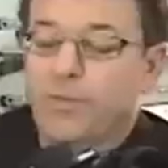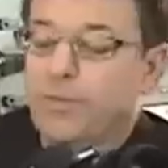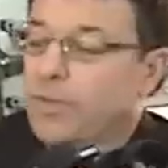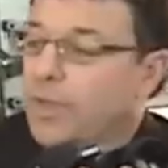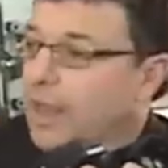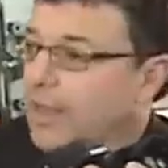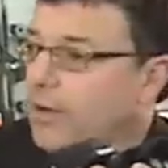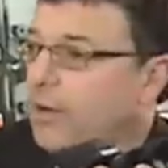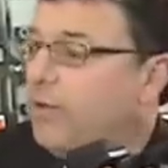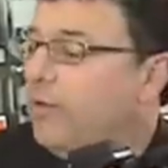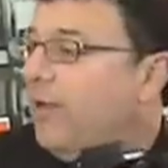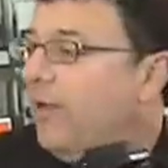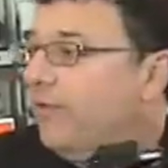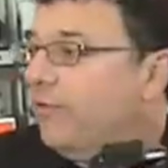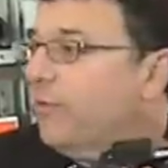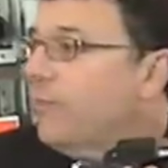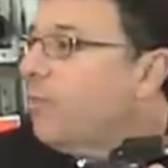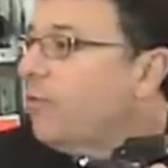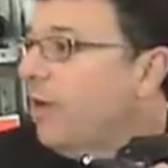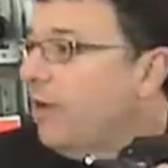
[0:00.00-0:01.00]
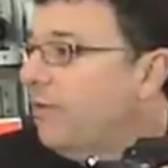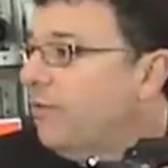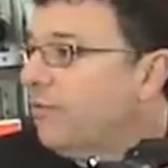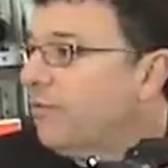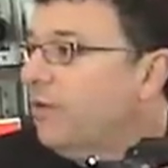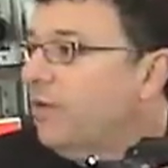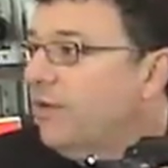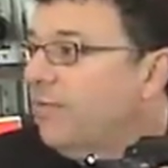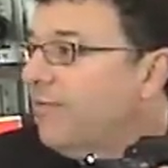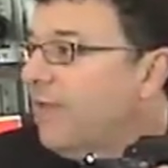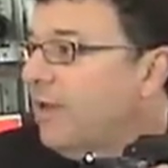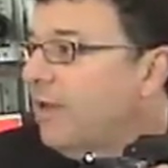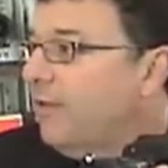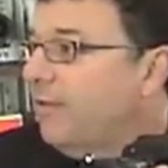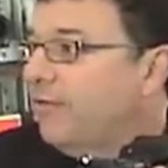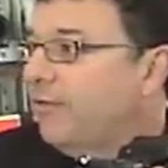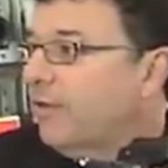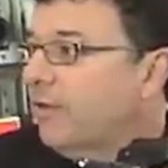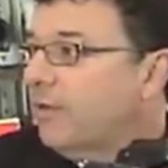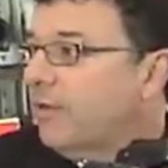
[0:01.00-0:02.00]
900 has the brightest screen of any
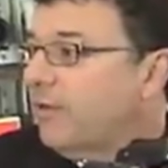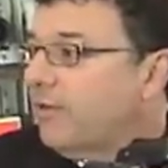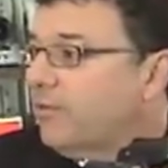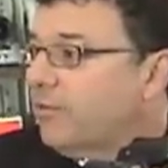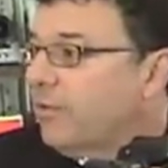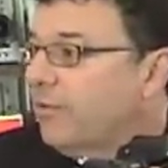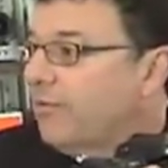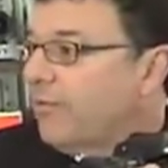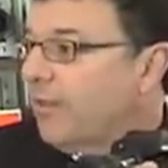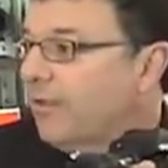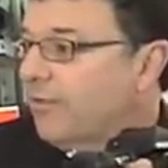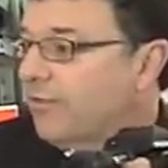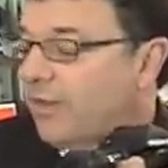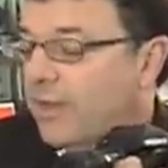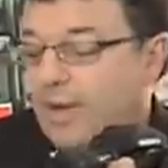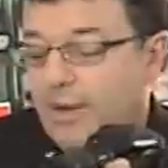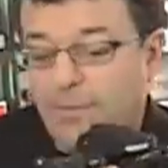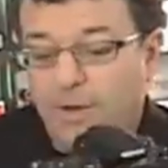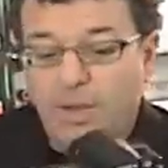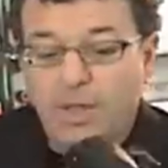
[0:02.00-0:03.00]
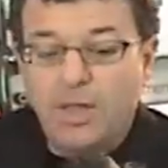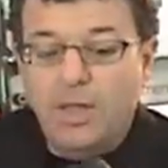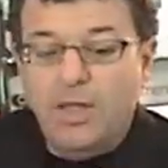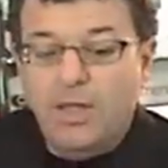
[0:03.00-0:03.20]
single lens reflex camera.